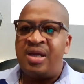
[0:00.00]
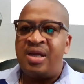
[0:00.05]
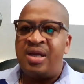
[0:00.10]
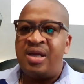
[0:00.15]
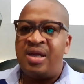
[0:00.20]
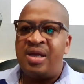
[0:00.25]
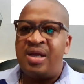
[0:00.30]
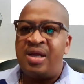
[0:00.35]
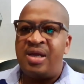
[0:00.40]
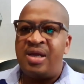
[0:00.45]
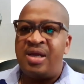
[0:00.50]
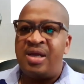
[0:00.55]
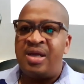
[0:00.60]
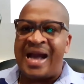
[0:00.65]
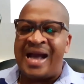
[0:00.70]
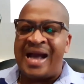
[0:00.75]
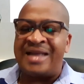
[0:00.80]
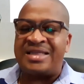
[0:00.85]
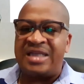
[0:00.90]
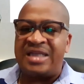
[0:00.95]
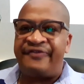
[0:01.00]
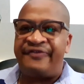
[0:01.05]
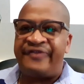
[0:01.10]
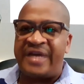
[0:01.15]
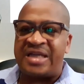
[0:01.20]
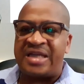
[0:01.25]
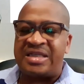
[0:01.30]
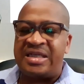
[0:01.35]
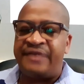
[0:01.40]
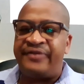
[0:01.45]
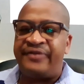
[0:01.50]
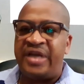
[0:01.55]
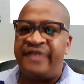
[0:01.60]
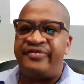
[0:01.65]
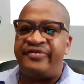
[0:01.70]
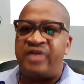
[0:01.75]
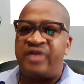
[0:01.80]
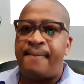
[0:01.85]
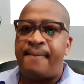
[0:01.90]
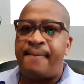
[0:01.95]
to be as effective, if
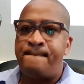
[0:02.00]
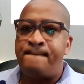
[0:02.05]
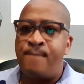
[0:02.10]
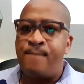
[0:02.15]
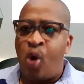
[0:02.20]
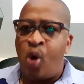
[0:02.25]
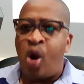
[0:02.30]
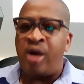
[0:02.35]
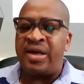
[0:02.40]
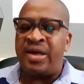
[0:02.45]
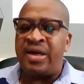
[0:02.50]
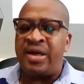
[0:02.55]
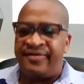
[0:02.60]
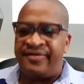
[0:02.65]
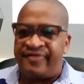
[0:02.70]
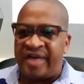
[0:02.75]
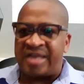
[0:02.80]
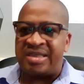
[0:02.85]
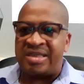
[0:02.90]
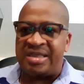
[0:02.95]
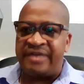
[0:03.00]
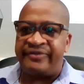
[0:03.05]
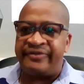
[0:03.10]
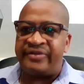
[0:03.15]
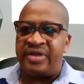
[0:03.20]
not more effective,